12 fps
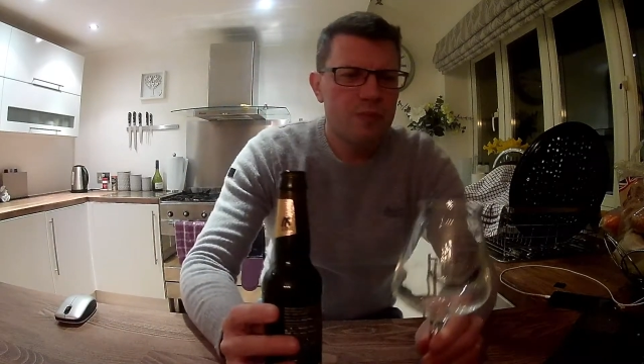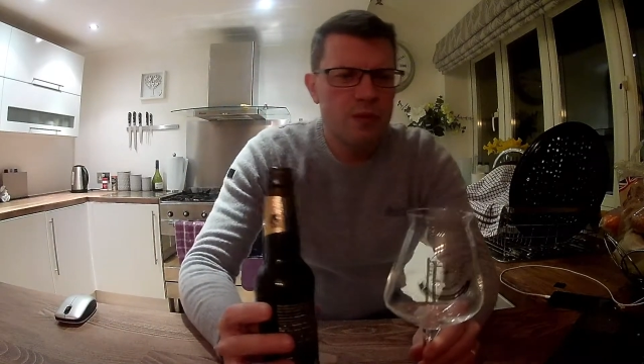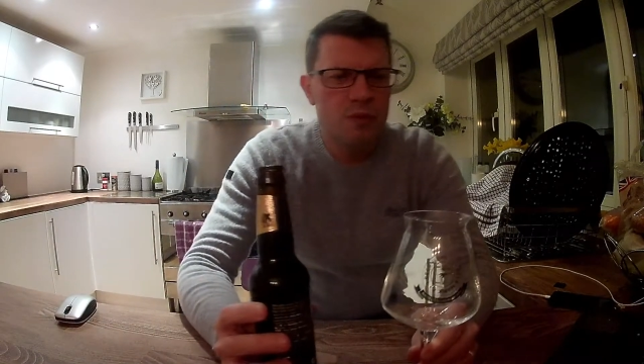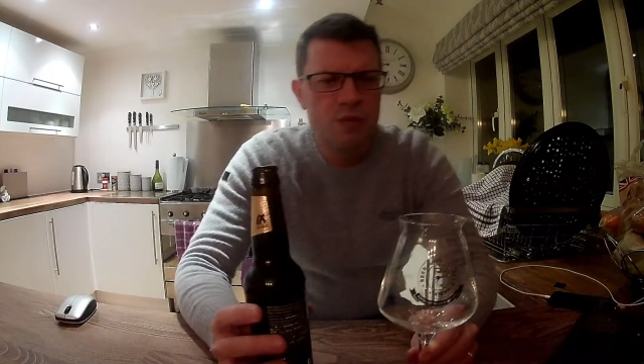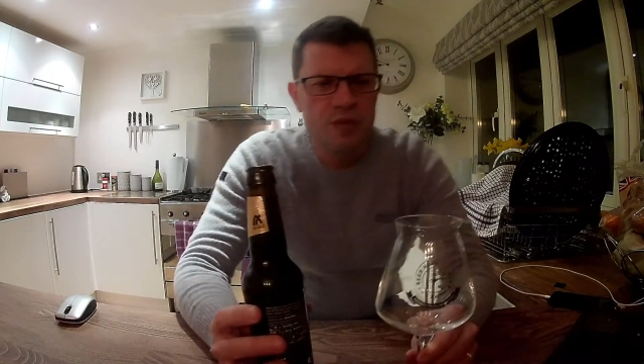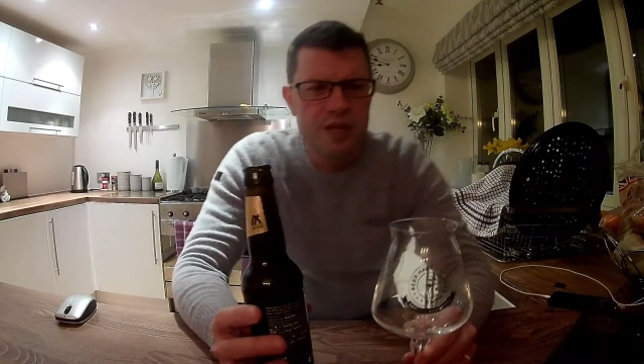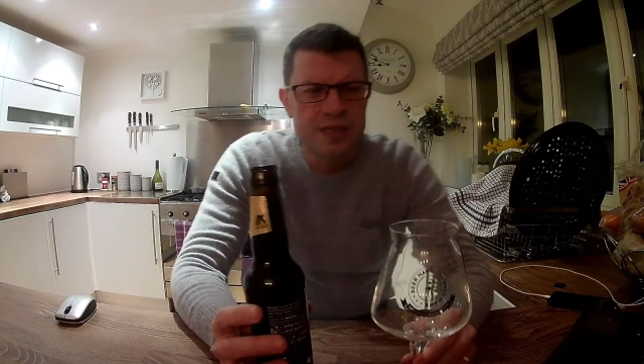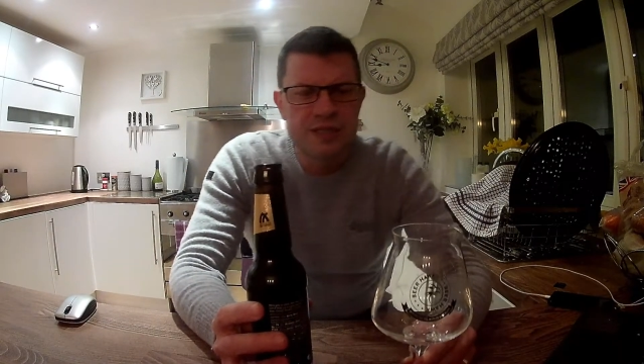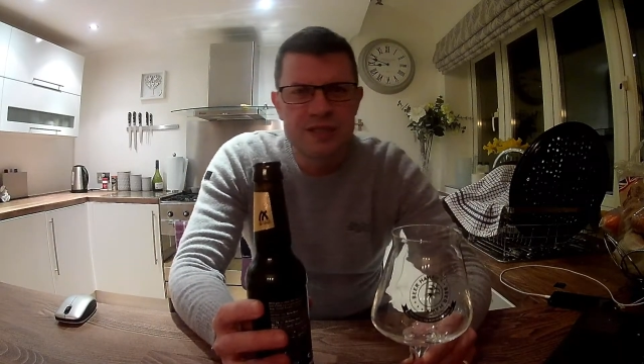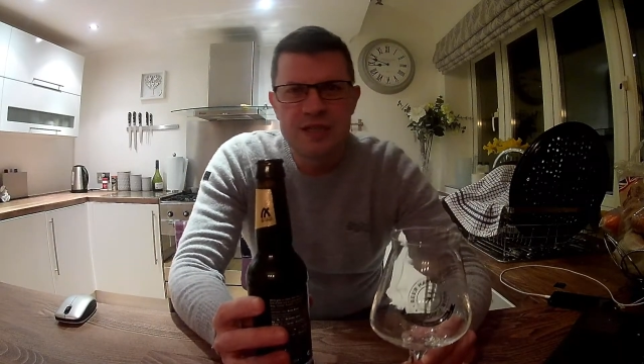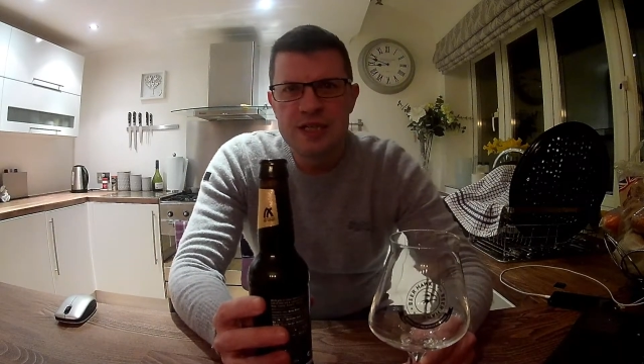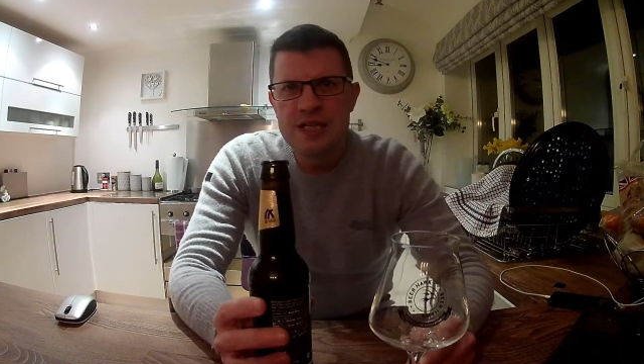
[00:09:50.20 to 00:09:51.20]
with this
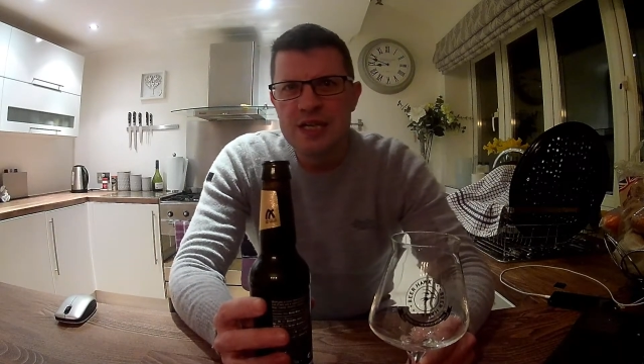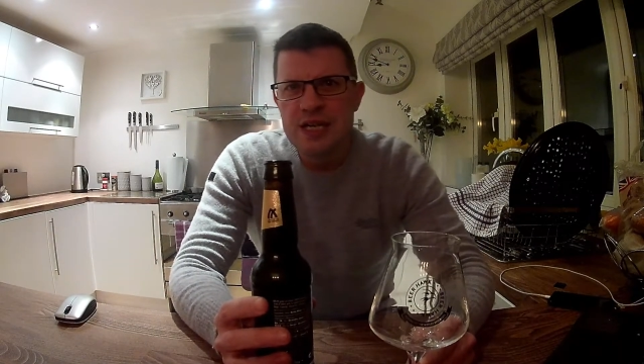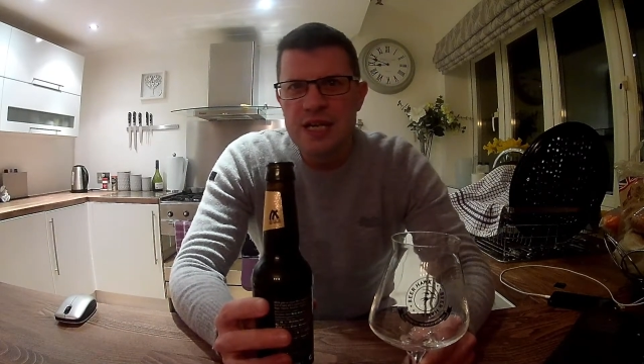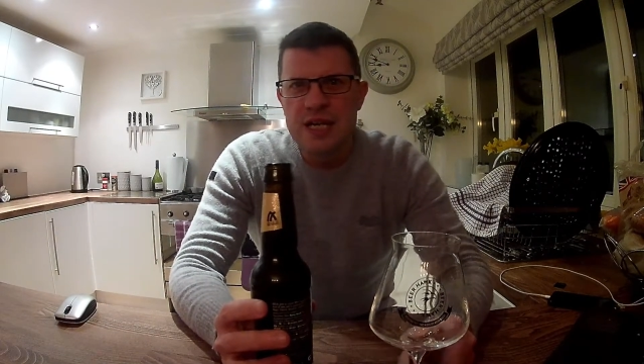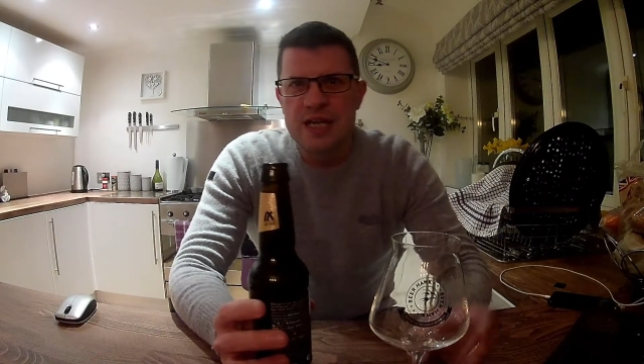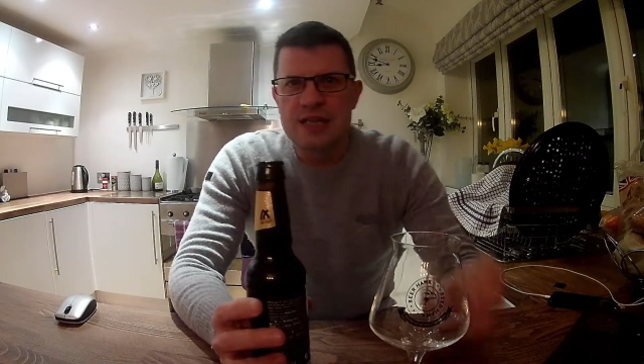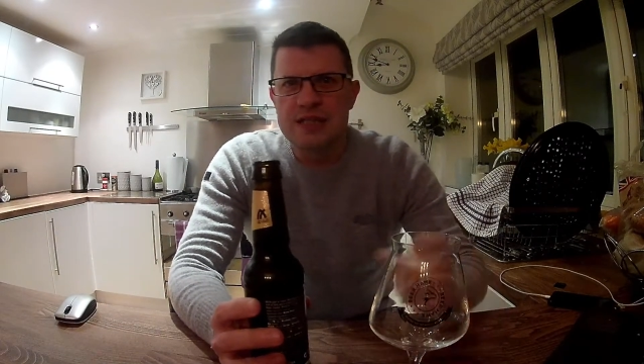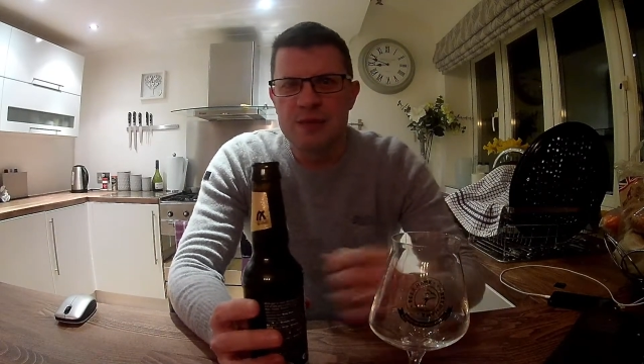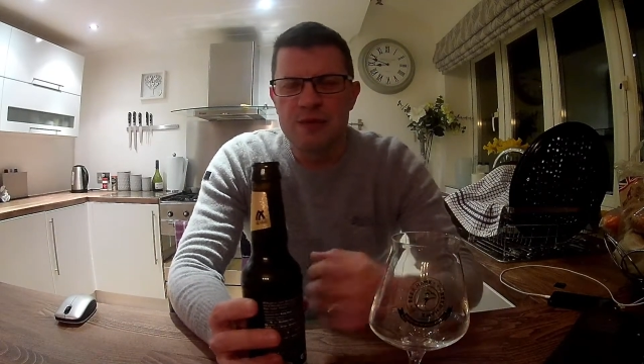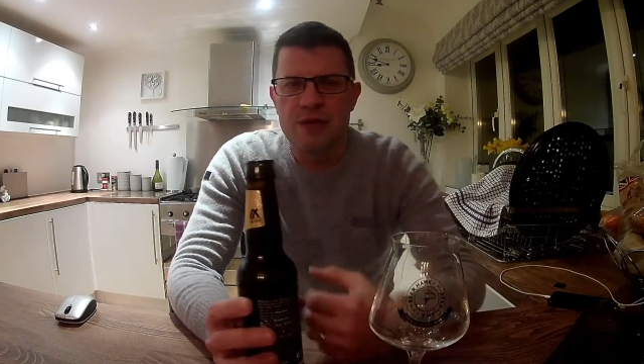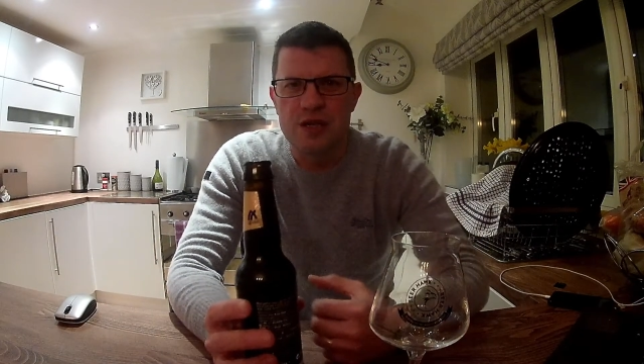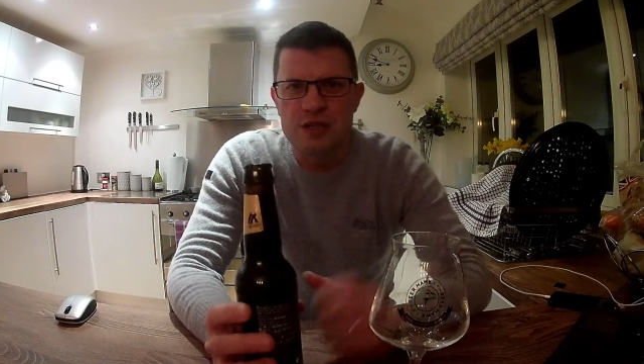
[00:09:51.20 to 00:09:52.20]
is
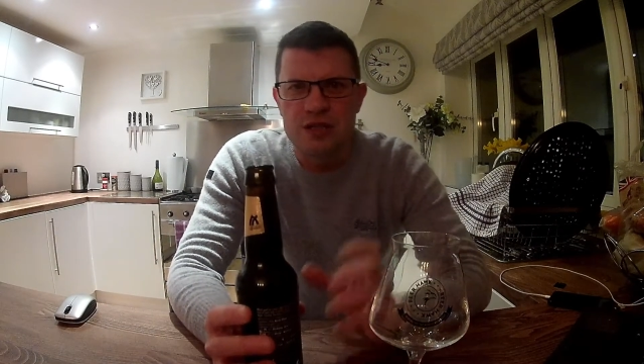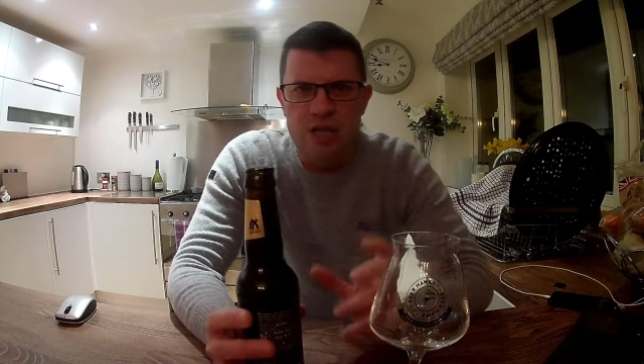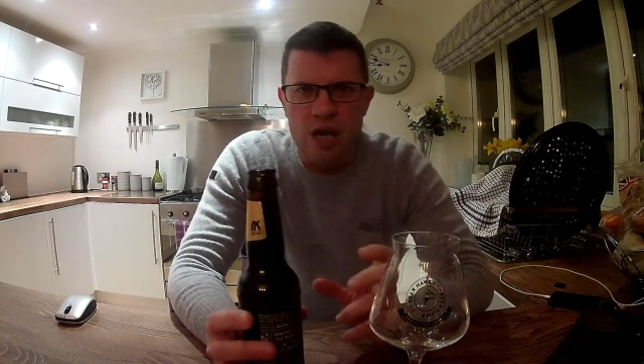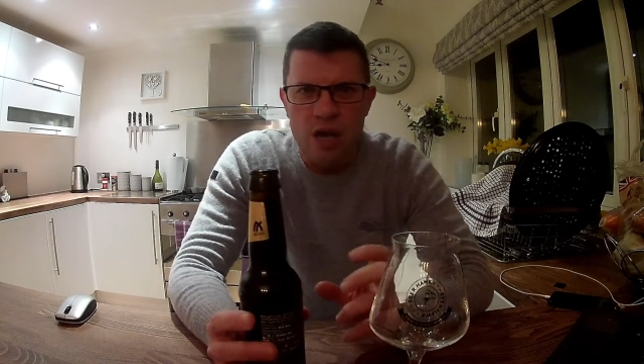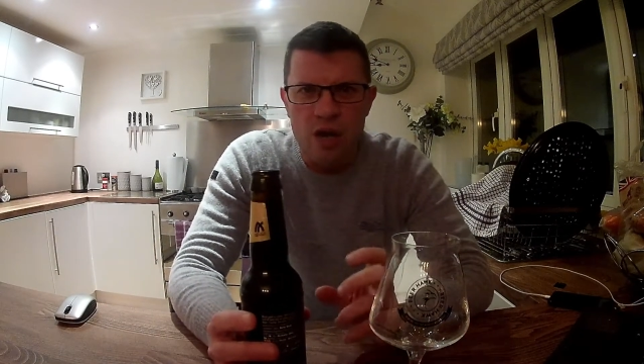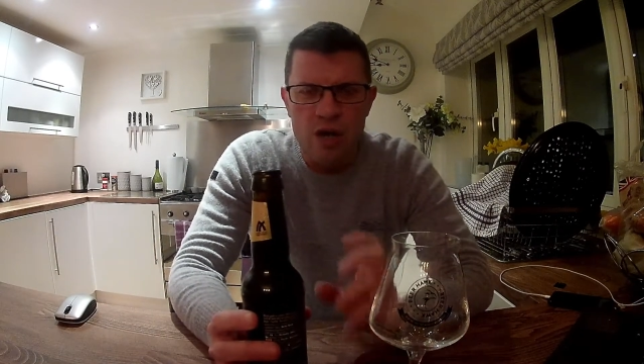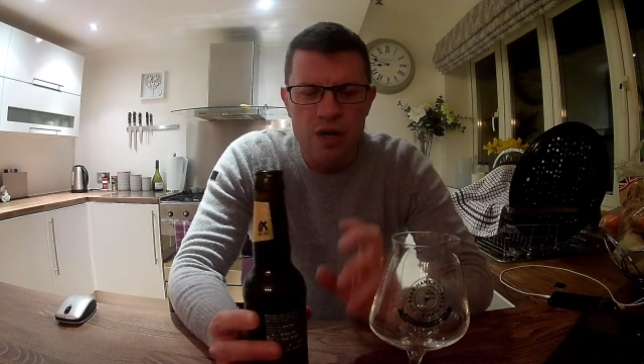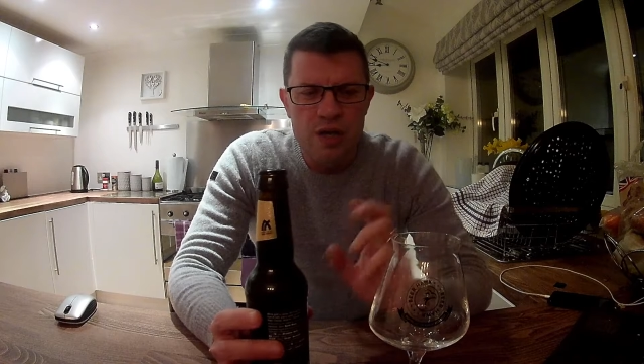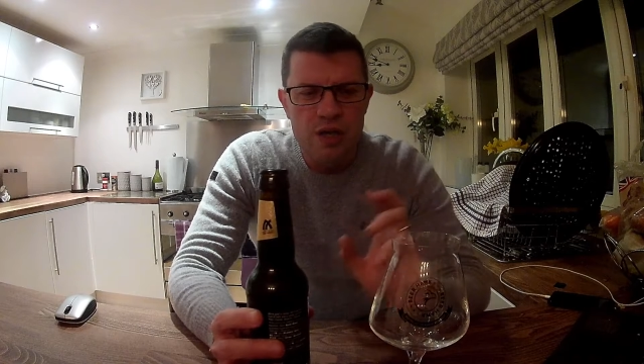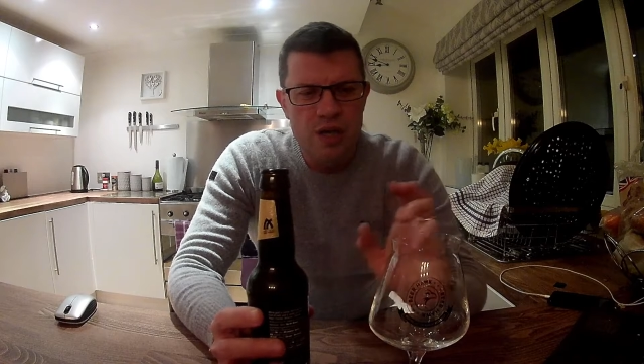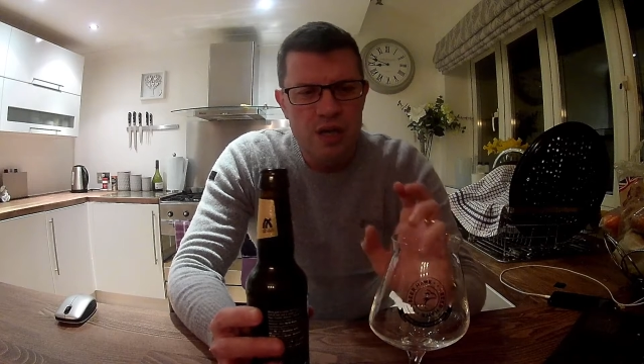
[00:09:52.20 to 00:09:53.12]
something dark